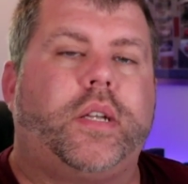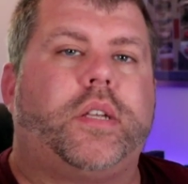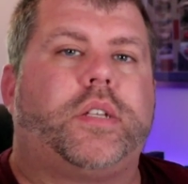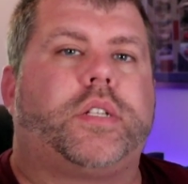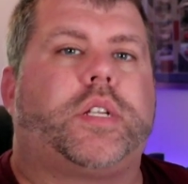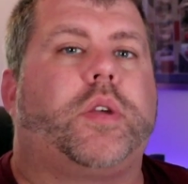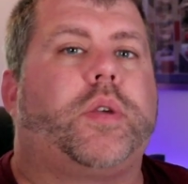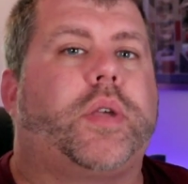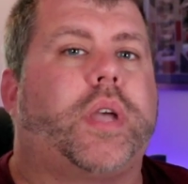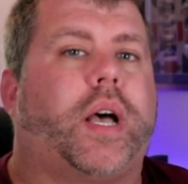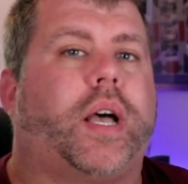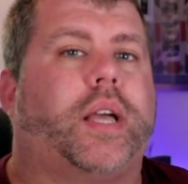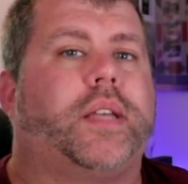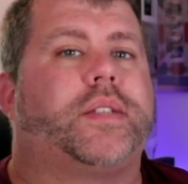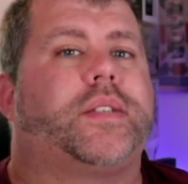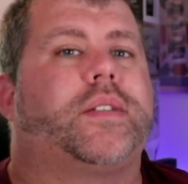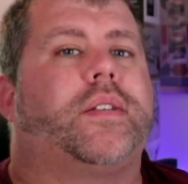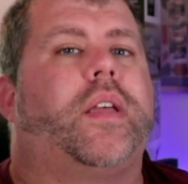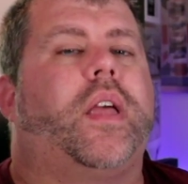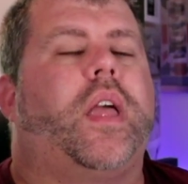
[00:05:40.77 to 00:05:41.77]
So
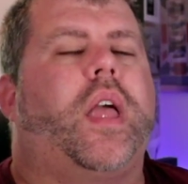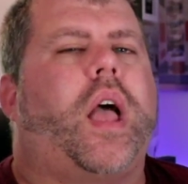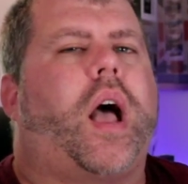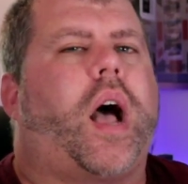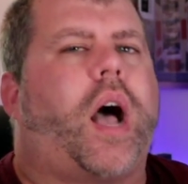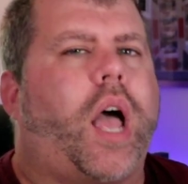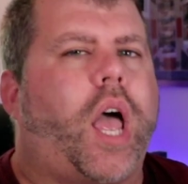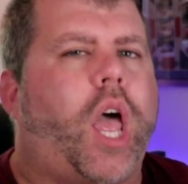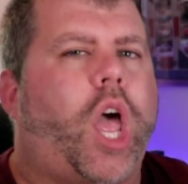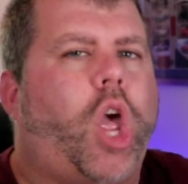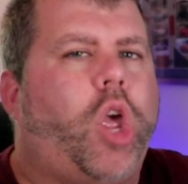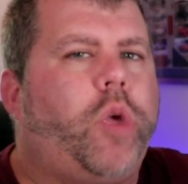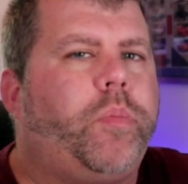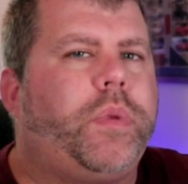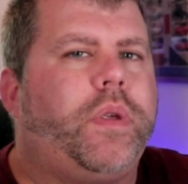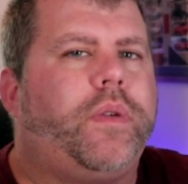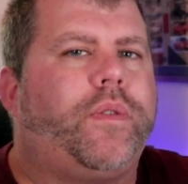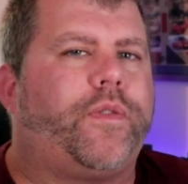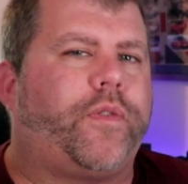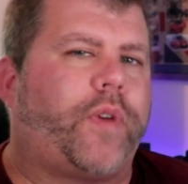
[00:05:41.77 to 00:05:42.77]
guys, I hope
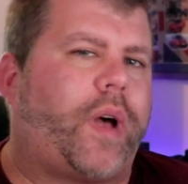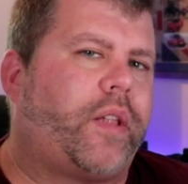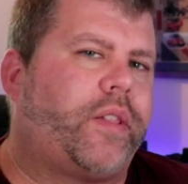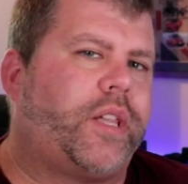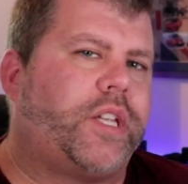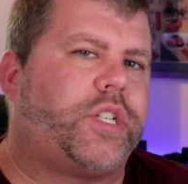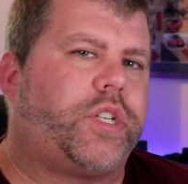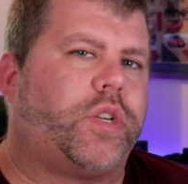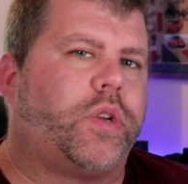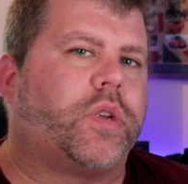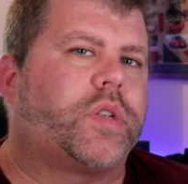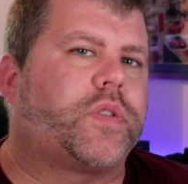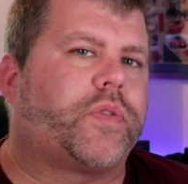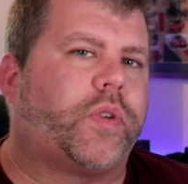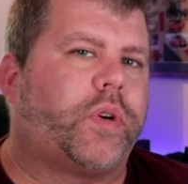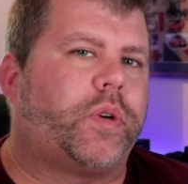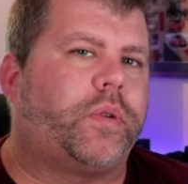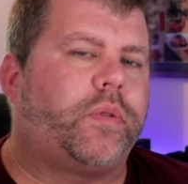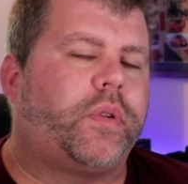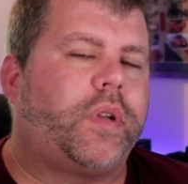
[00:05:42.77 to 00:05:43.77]
you found this
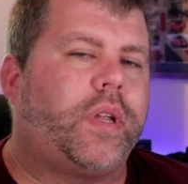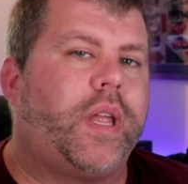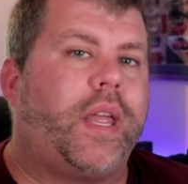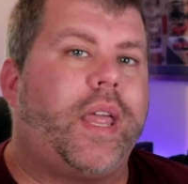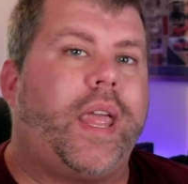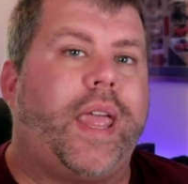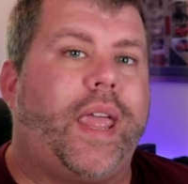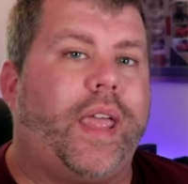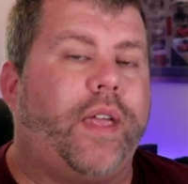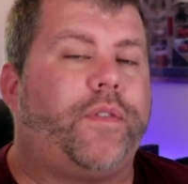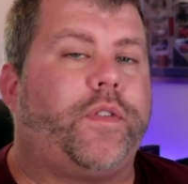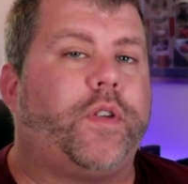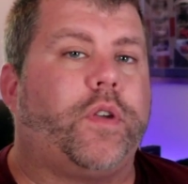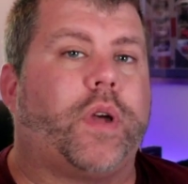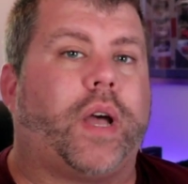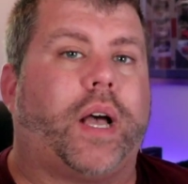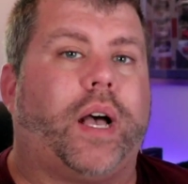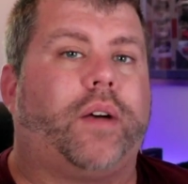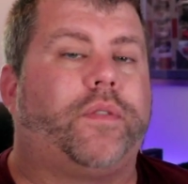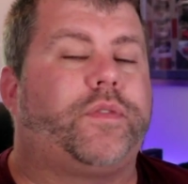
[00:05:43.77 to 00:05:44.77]
useful. If you
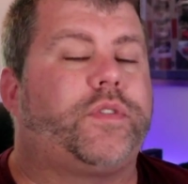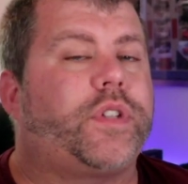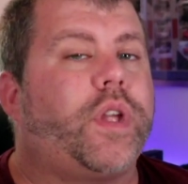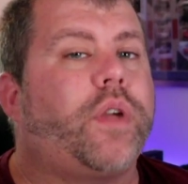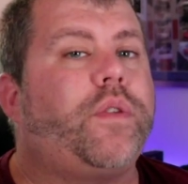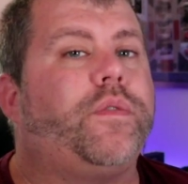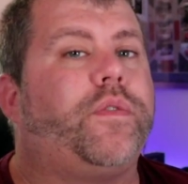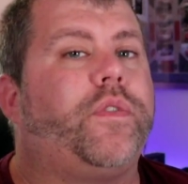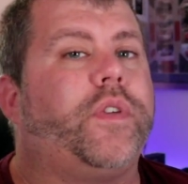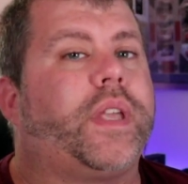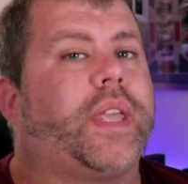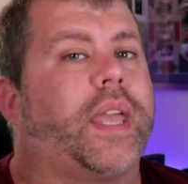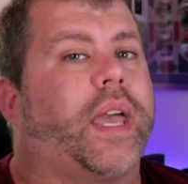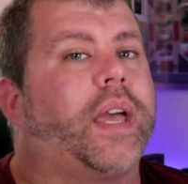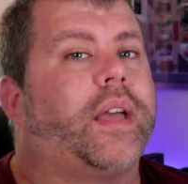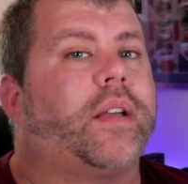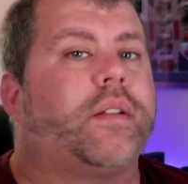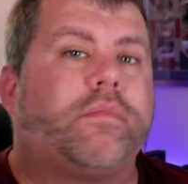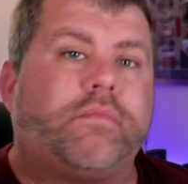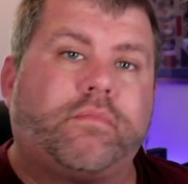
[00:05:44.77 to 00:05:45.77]
have, don't
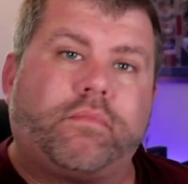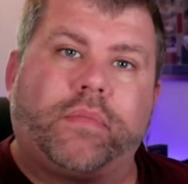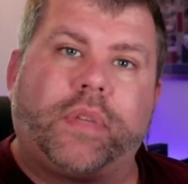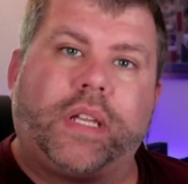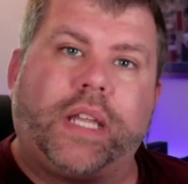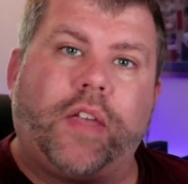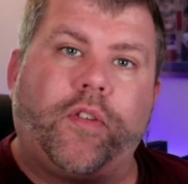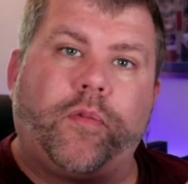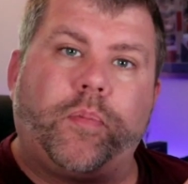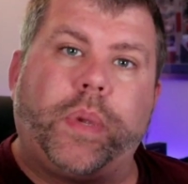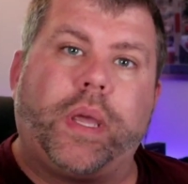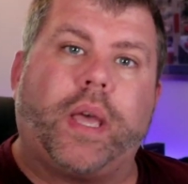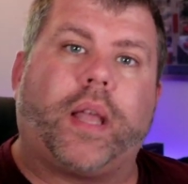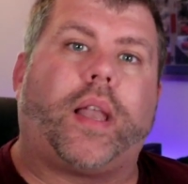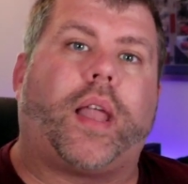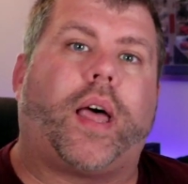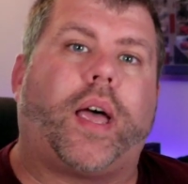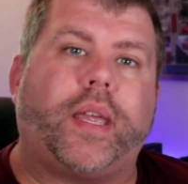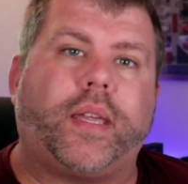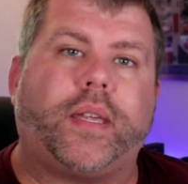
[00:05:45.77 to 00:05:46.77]
forget, give me a
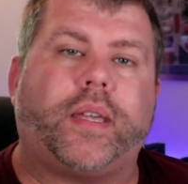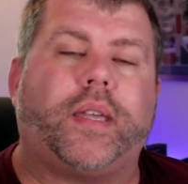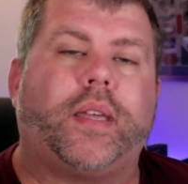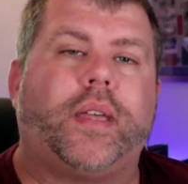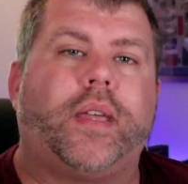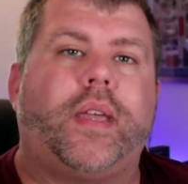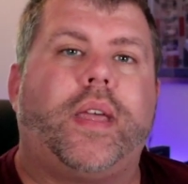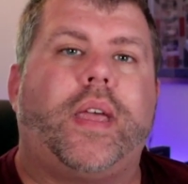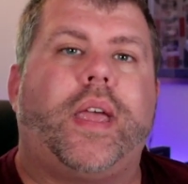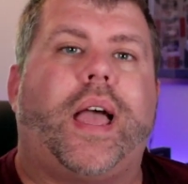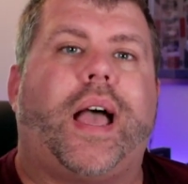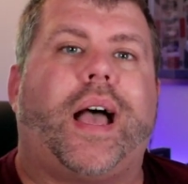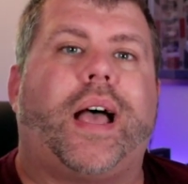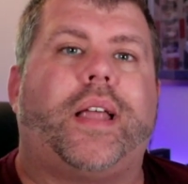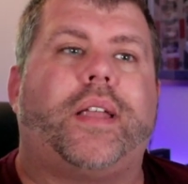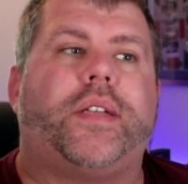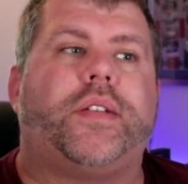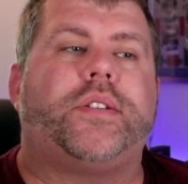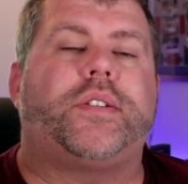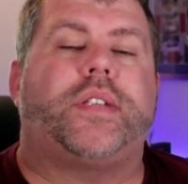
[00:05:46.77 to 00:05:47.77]
like.
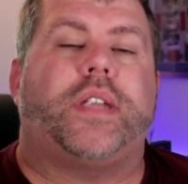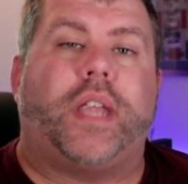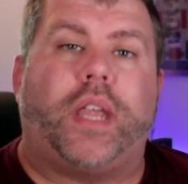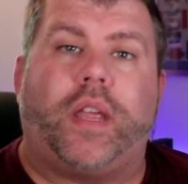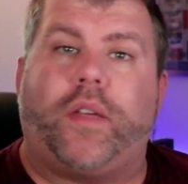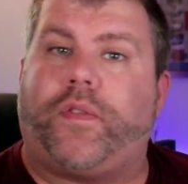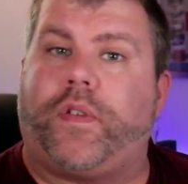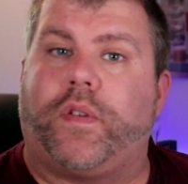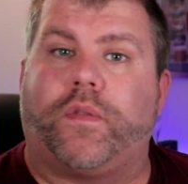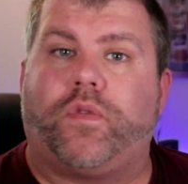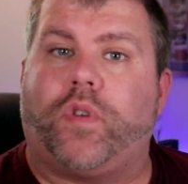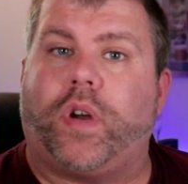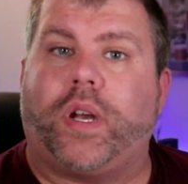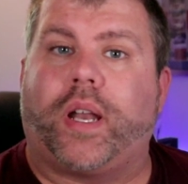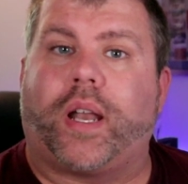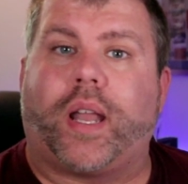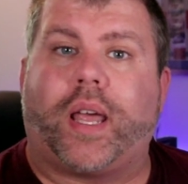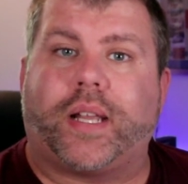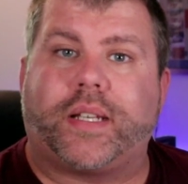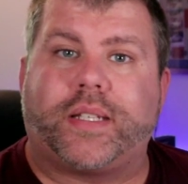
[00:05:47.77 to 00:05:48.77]
And if you've really
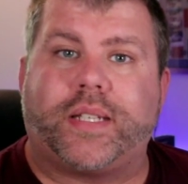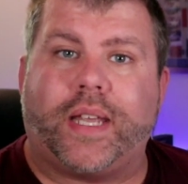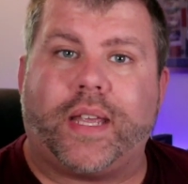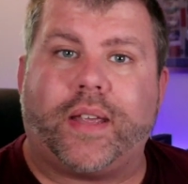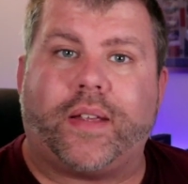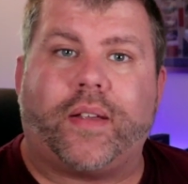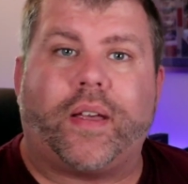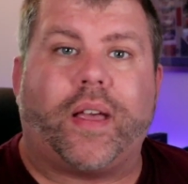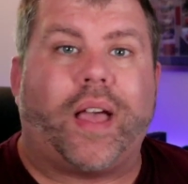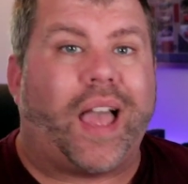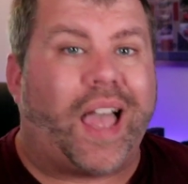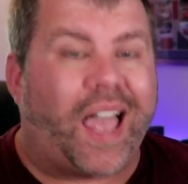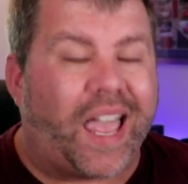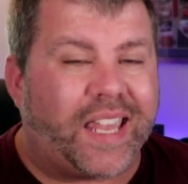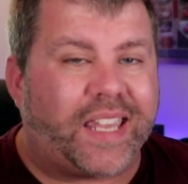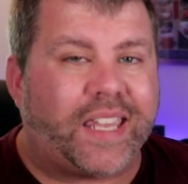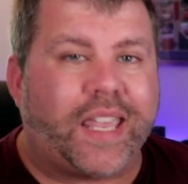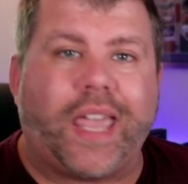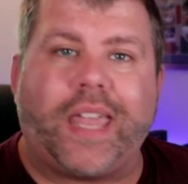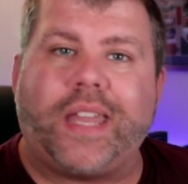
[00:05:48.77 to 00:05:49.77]
liked it,
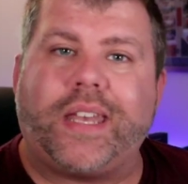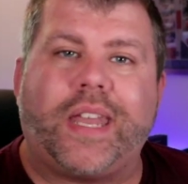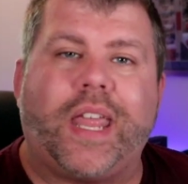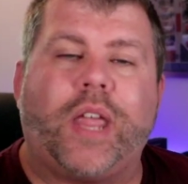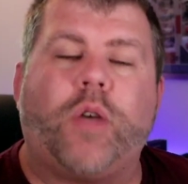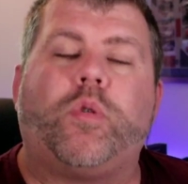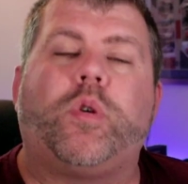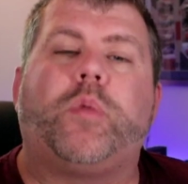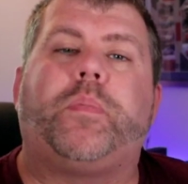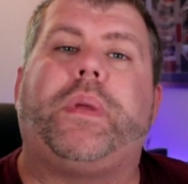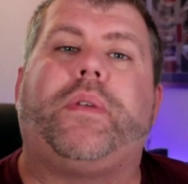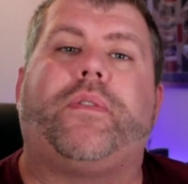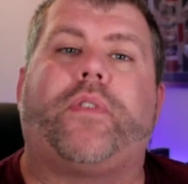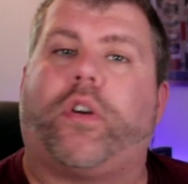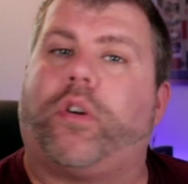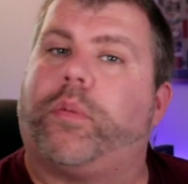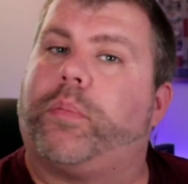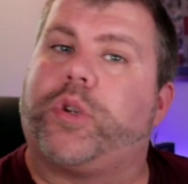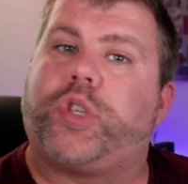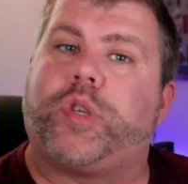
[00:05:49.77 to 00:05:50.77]
again, it would be
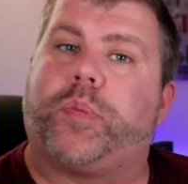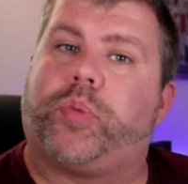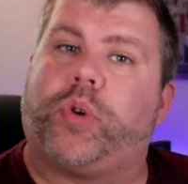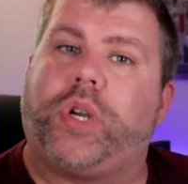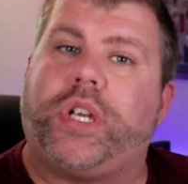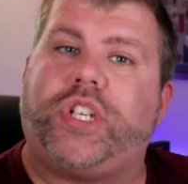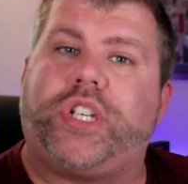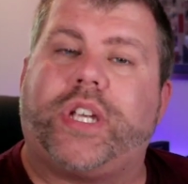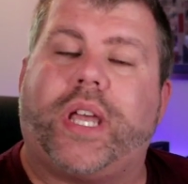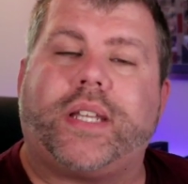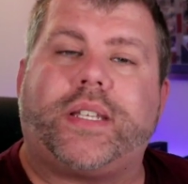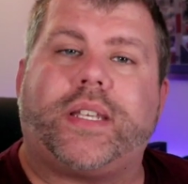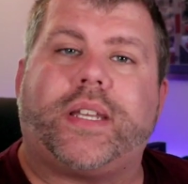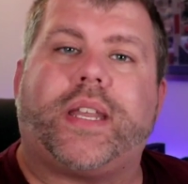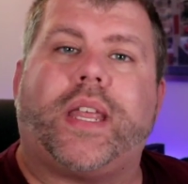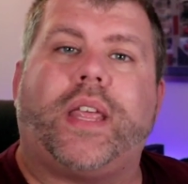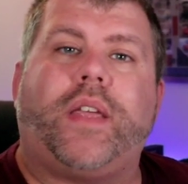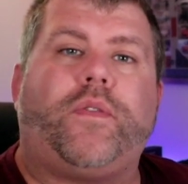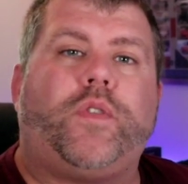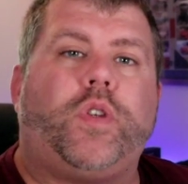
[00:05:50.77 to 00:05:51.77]
very much
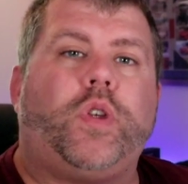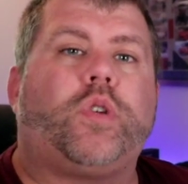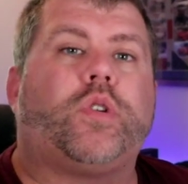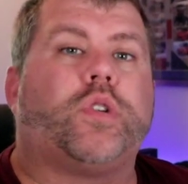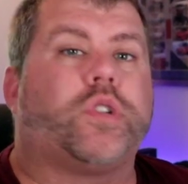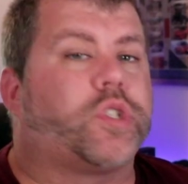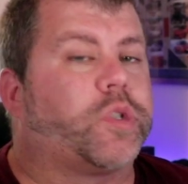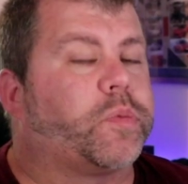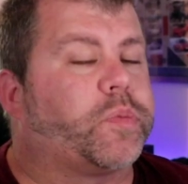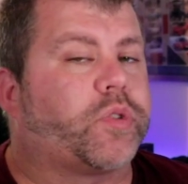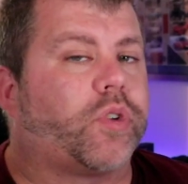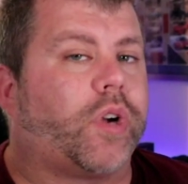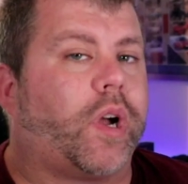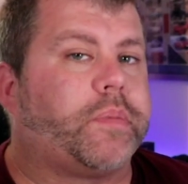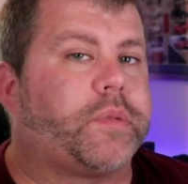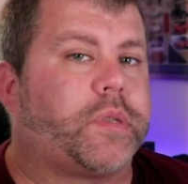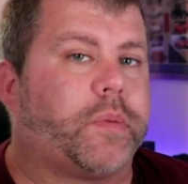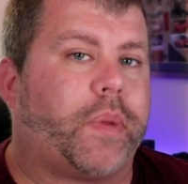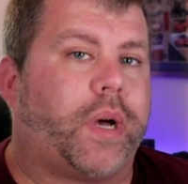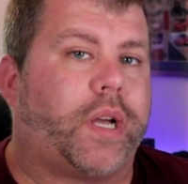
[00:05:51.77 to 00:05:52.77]
appreciated if you could
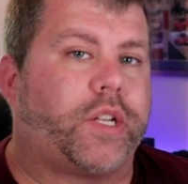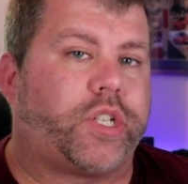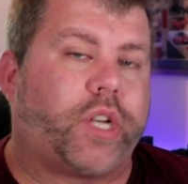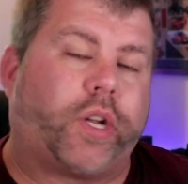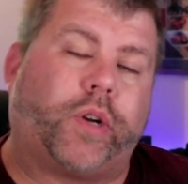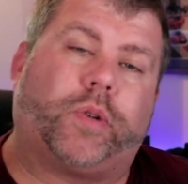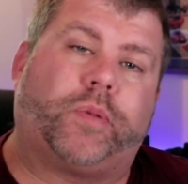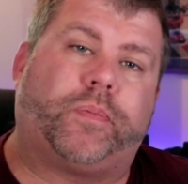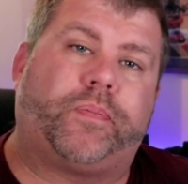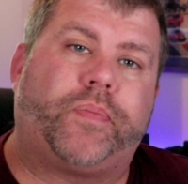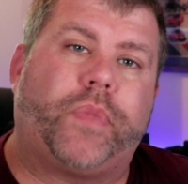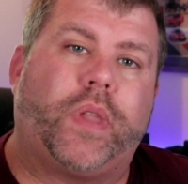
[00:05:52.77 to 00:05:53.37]
subscribe to my channel.